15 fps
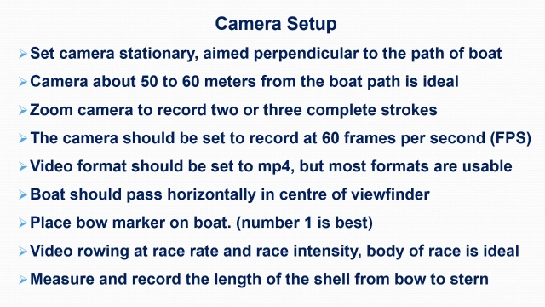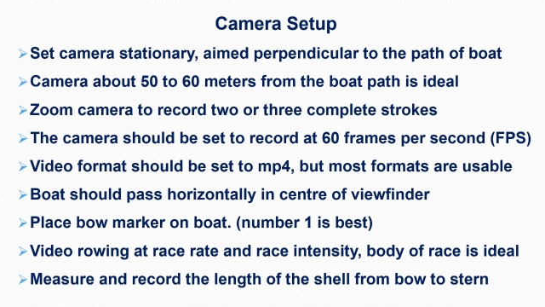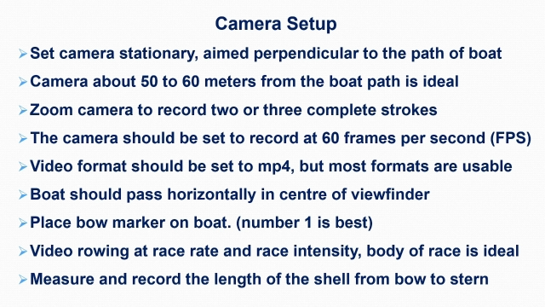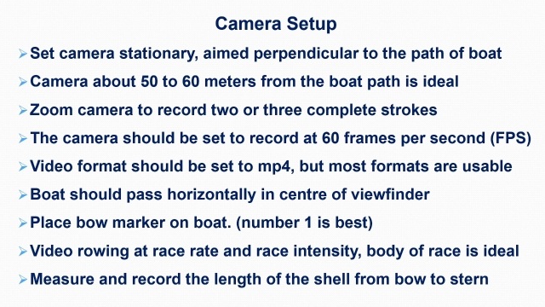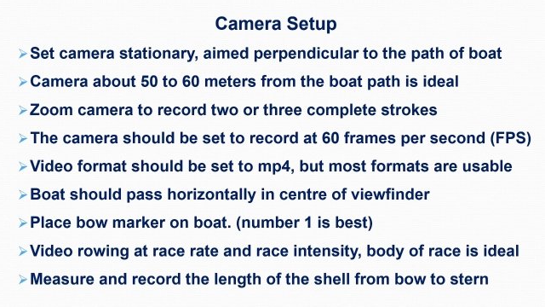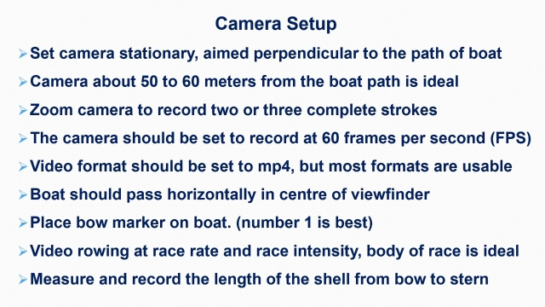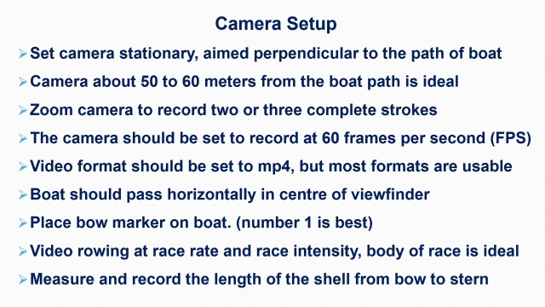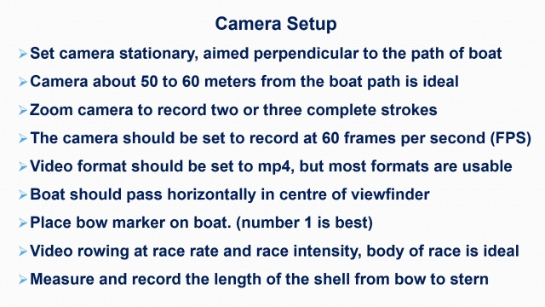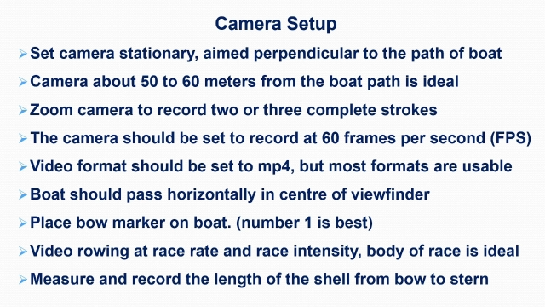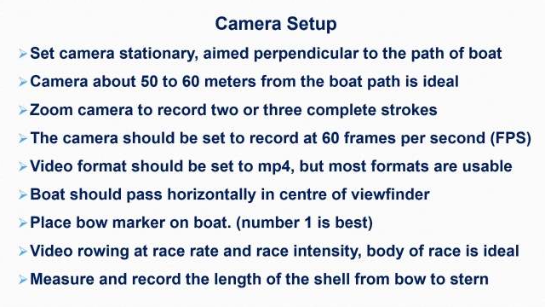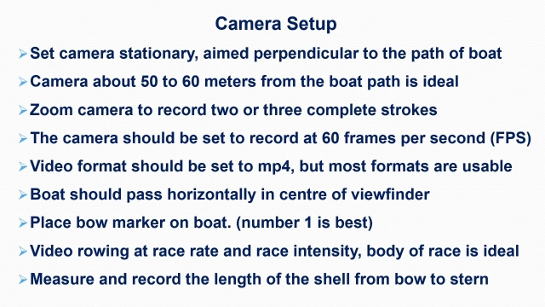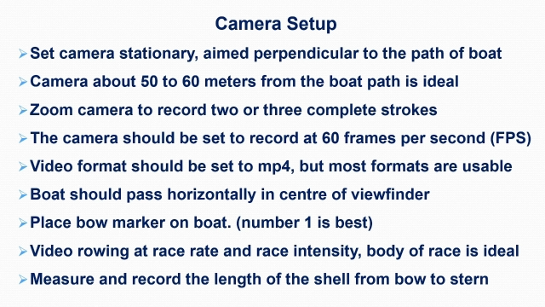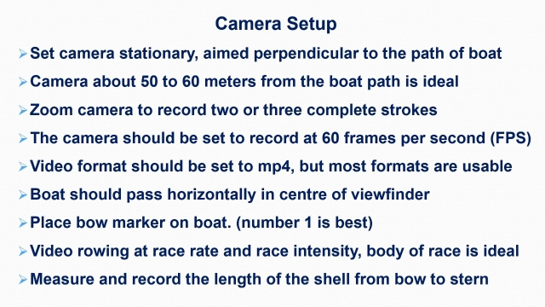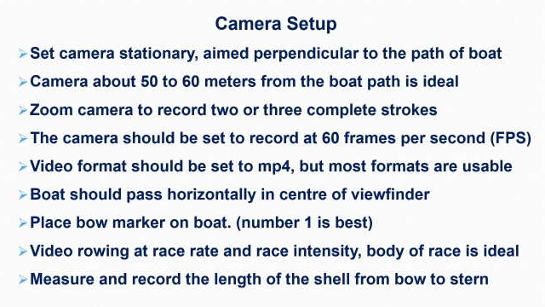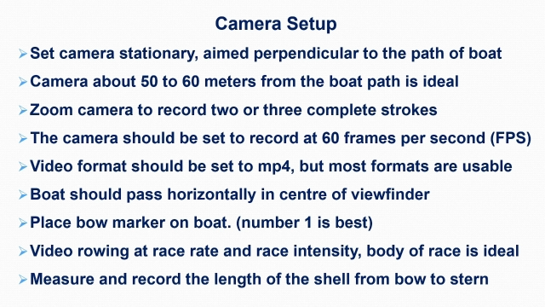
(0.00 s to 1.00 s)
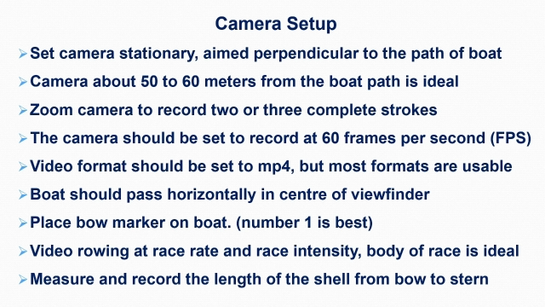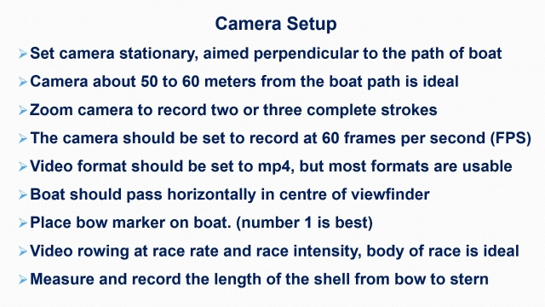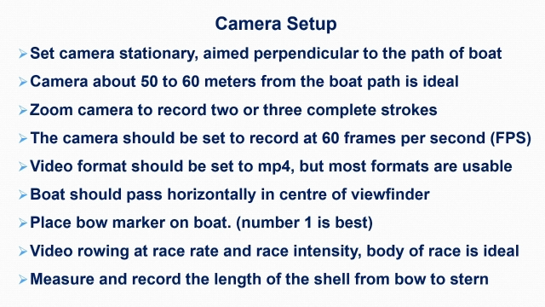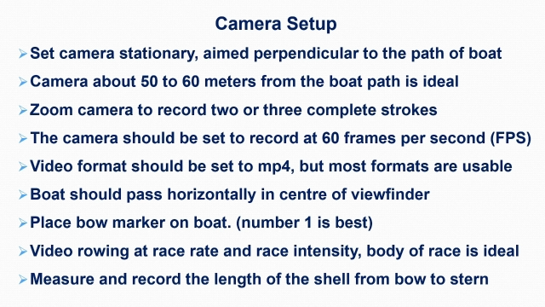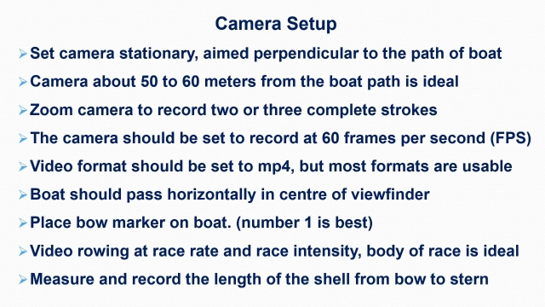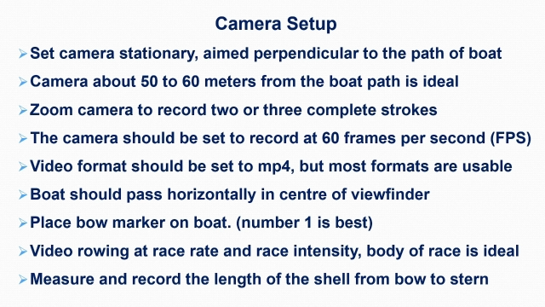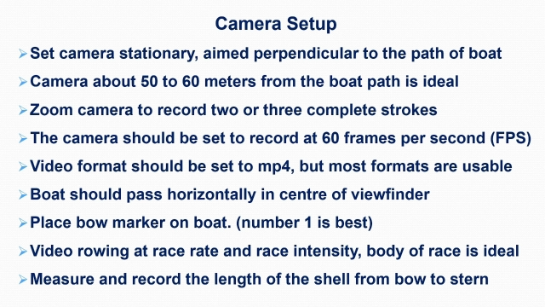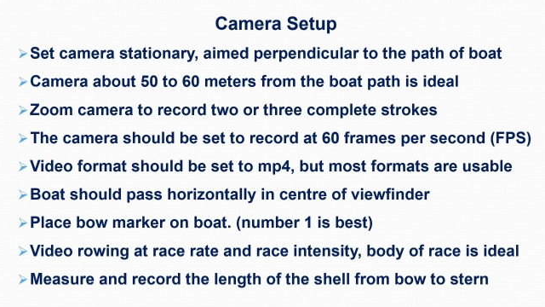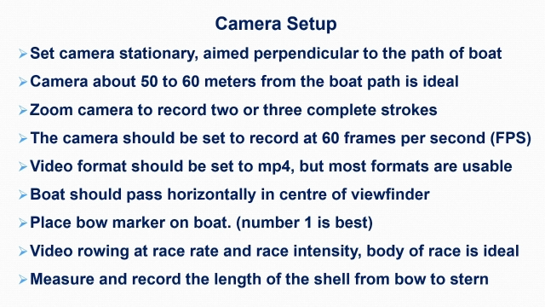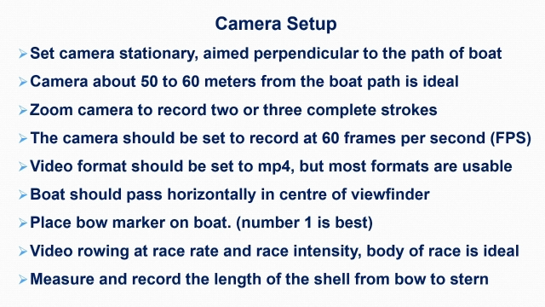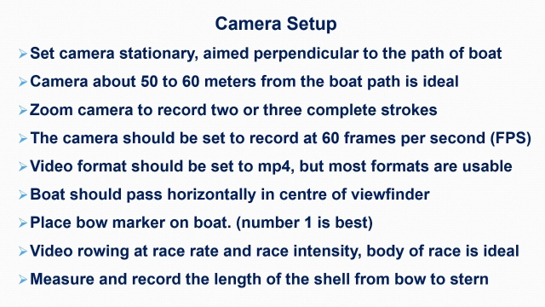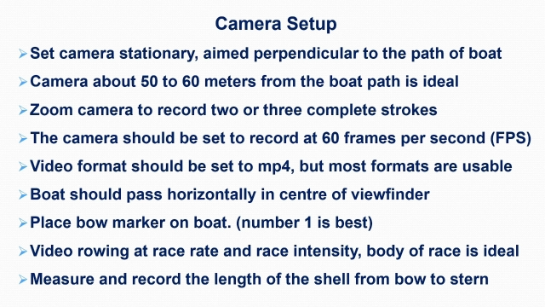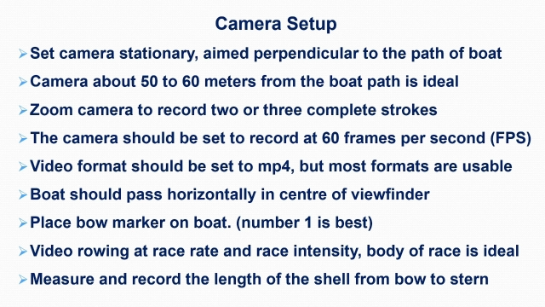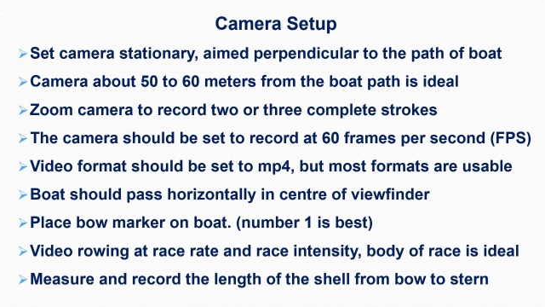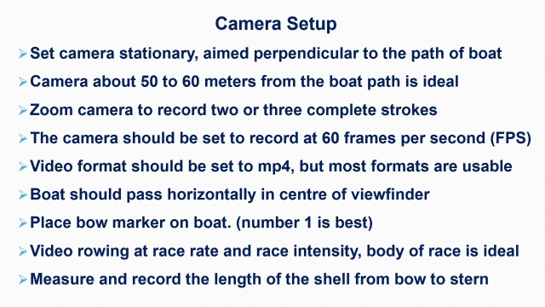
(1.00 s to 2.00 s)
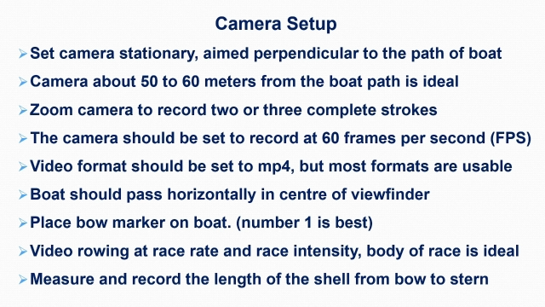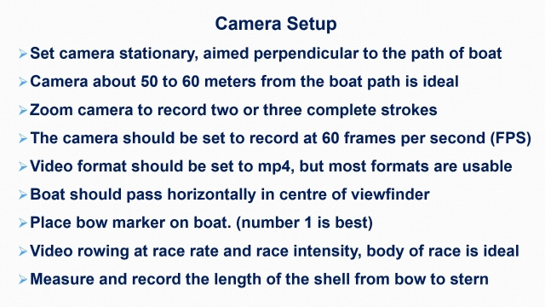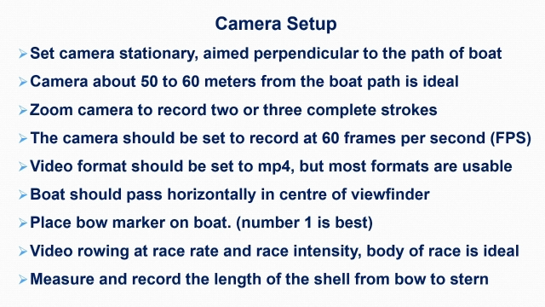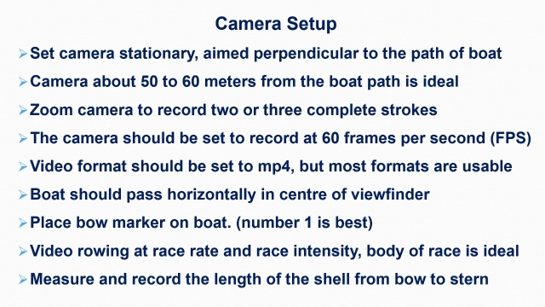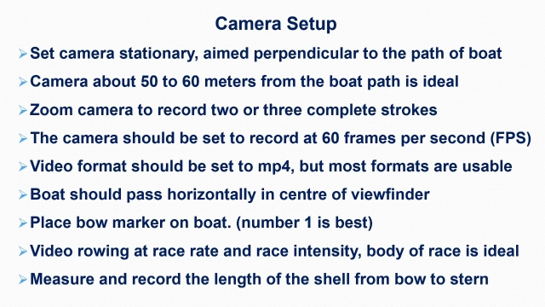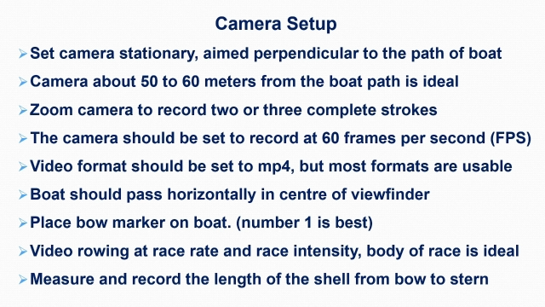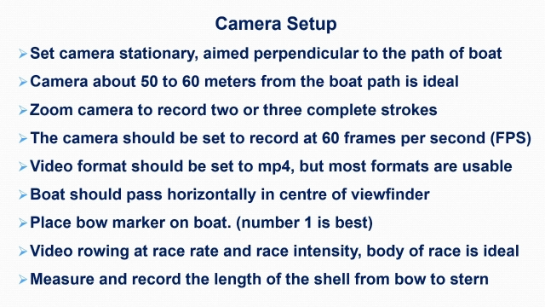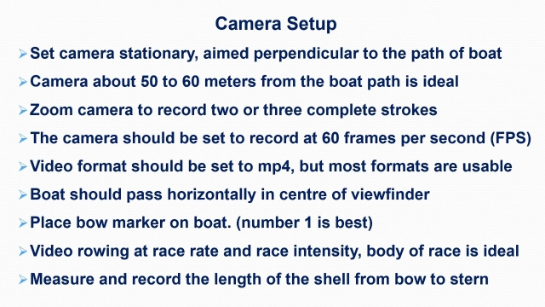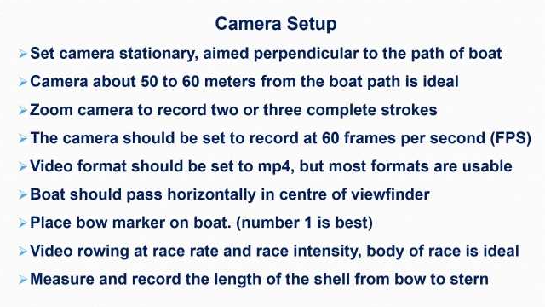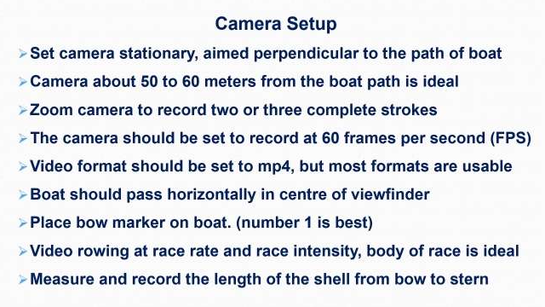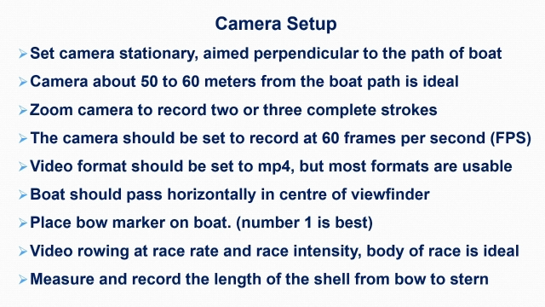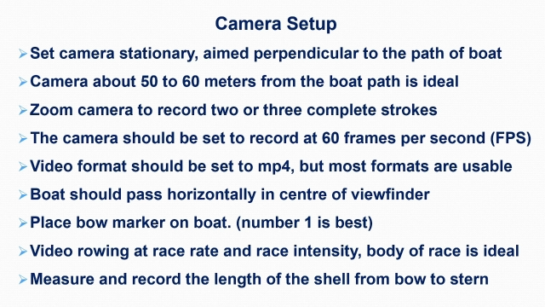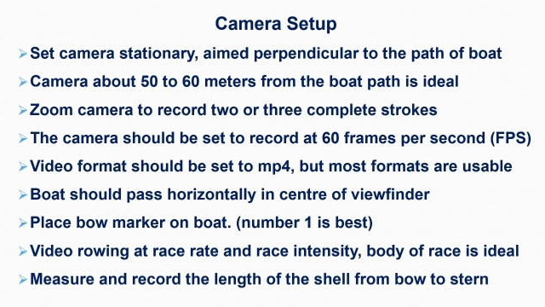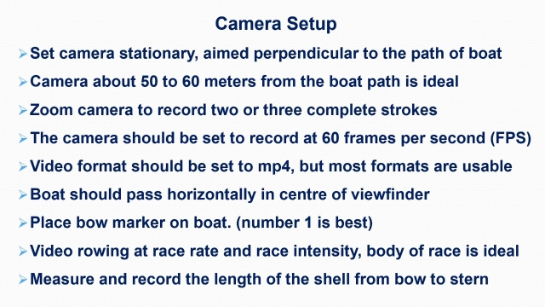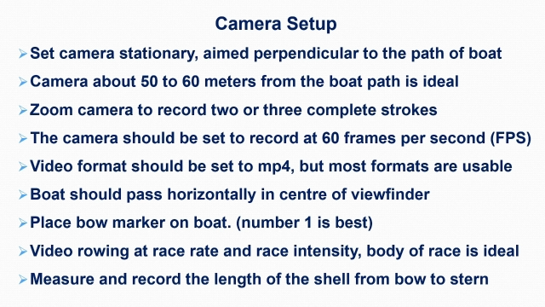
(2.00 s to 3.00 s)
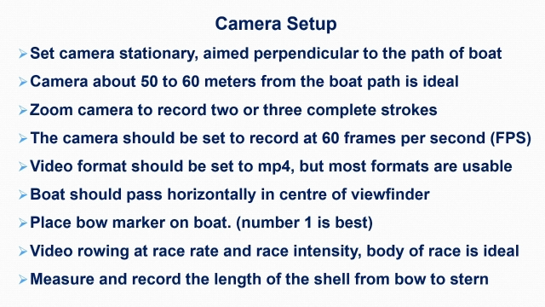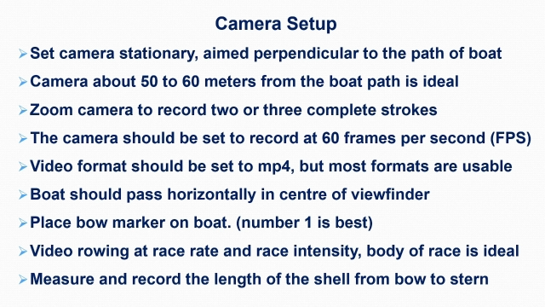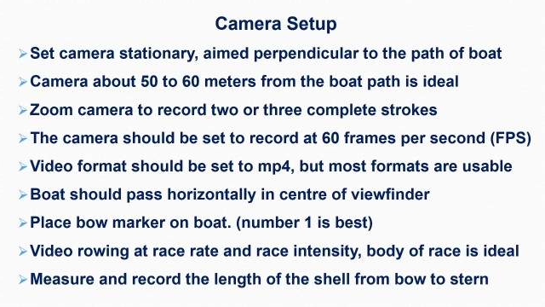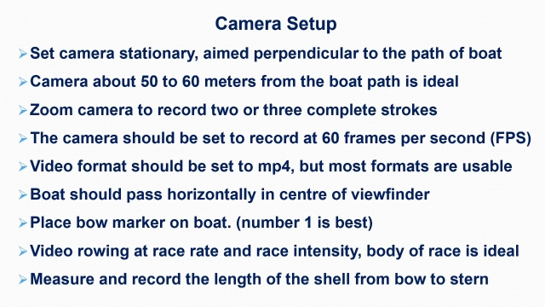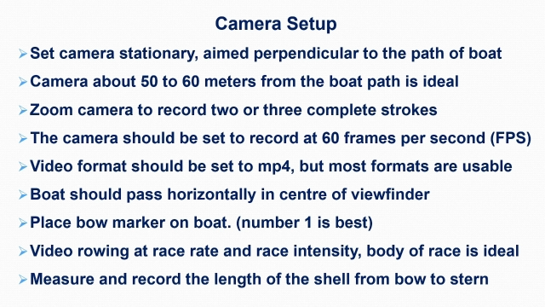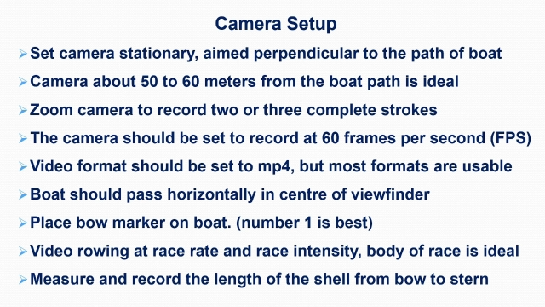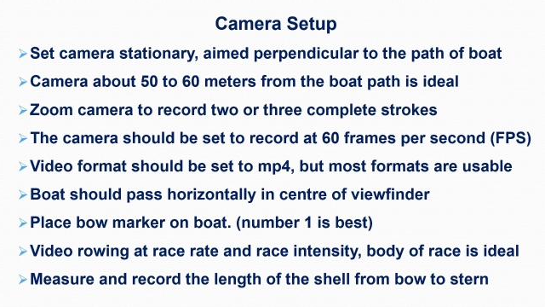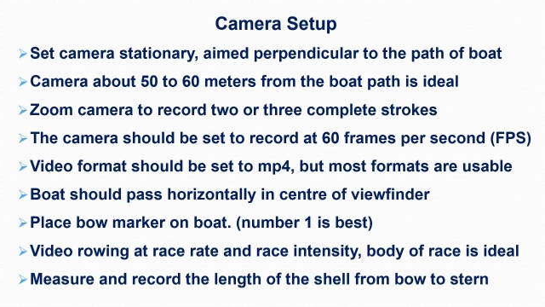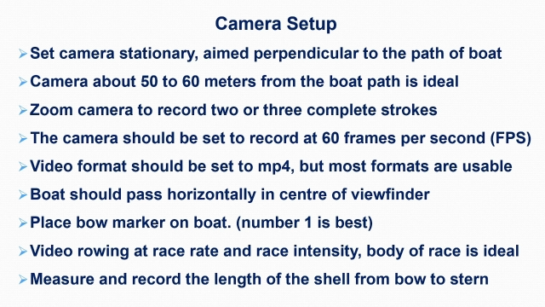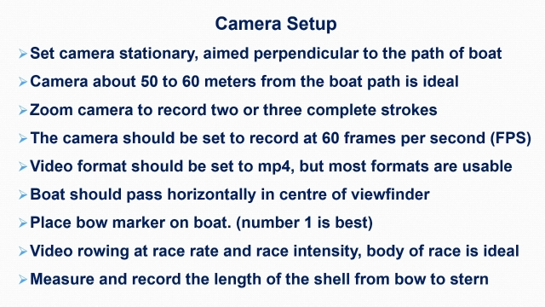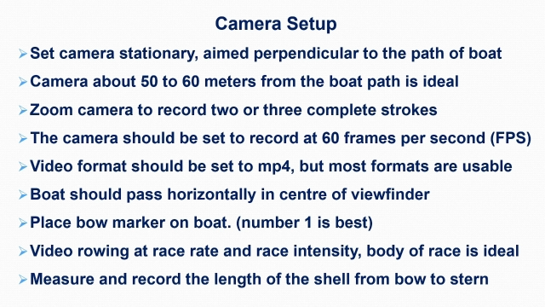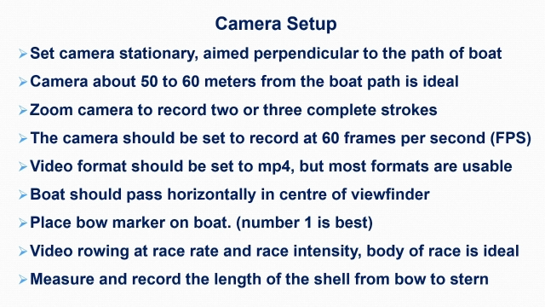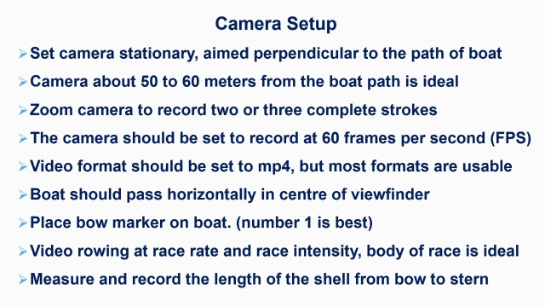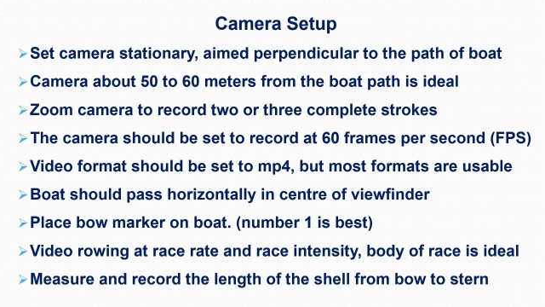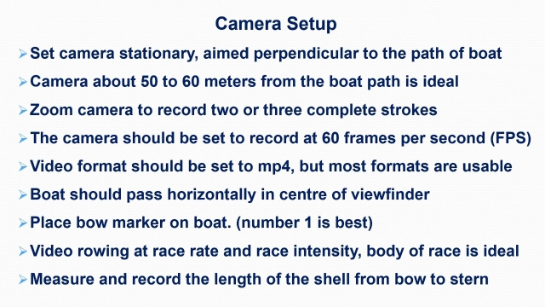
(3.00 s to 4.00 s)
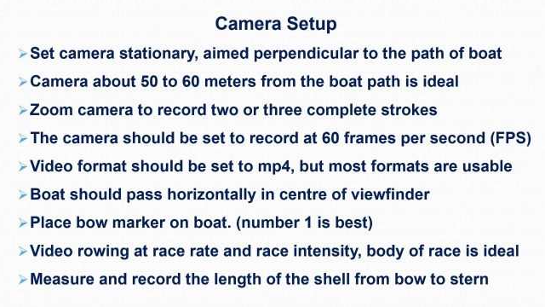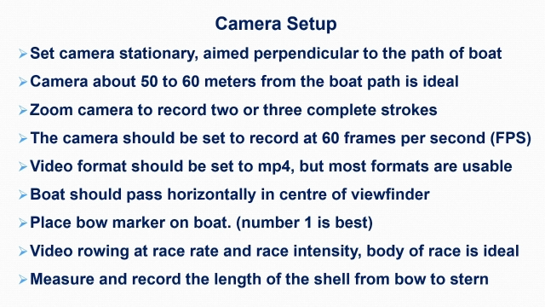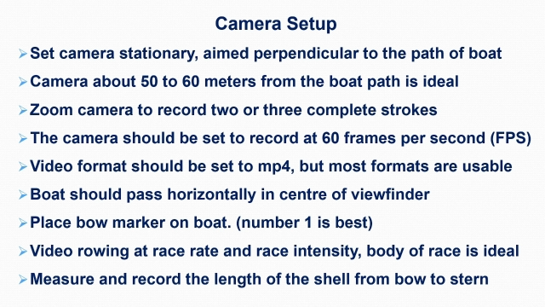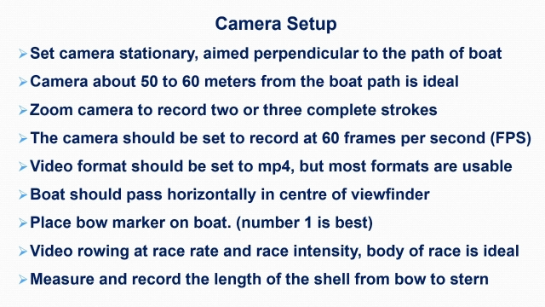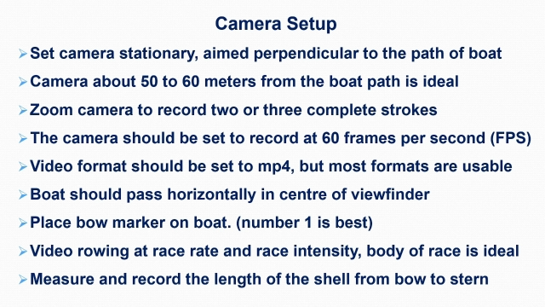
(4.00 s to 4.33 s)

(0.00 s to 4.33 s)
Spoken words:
No face is visible, so there are no lips to read.